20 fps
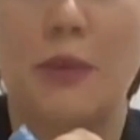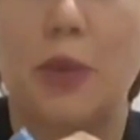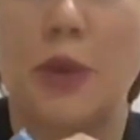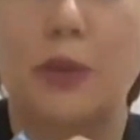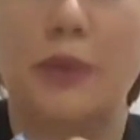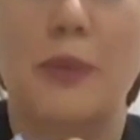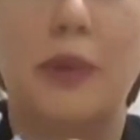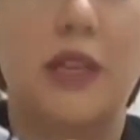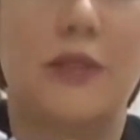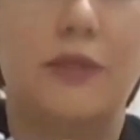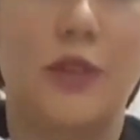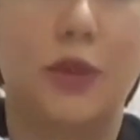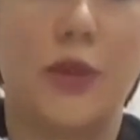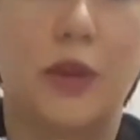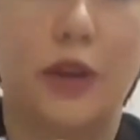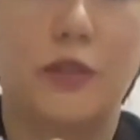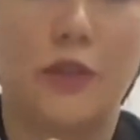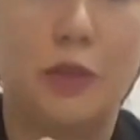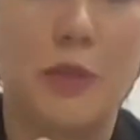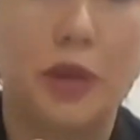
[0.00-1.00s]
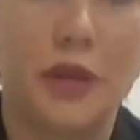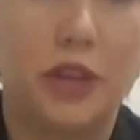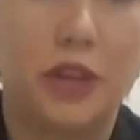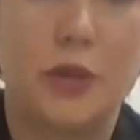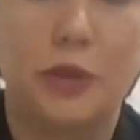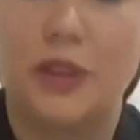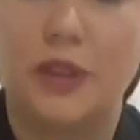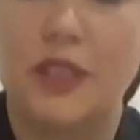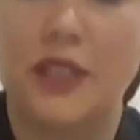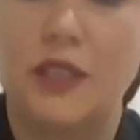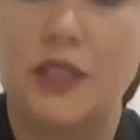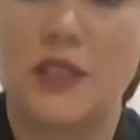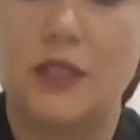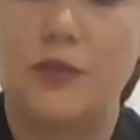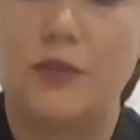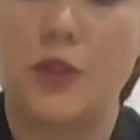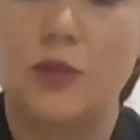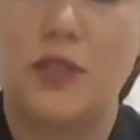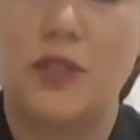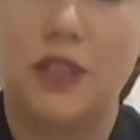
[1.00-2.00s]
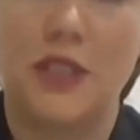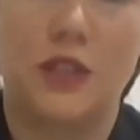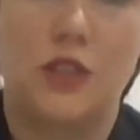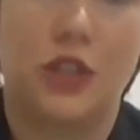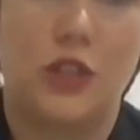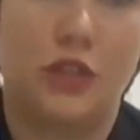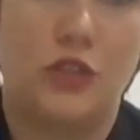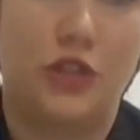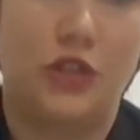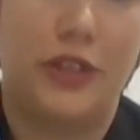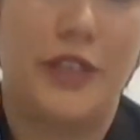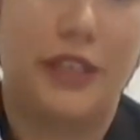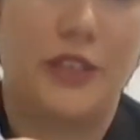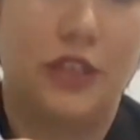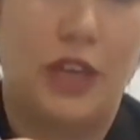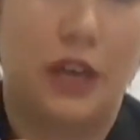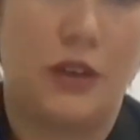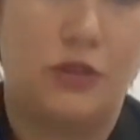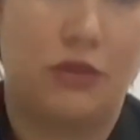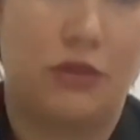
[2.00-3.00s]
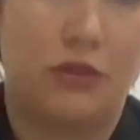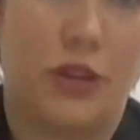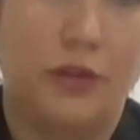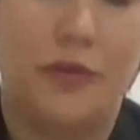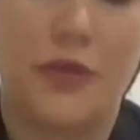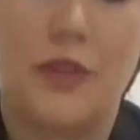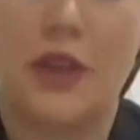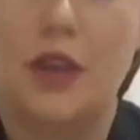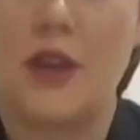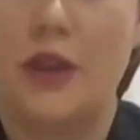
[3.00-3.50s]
many of you are familiar with these if you've seen surgery in general.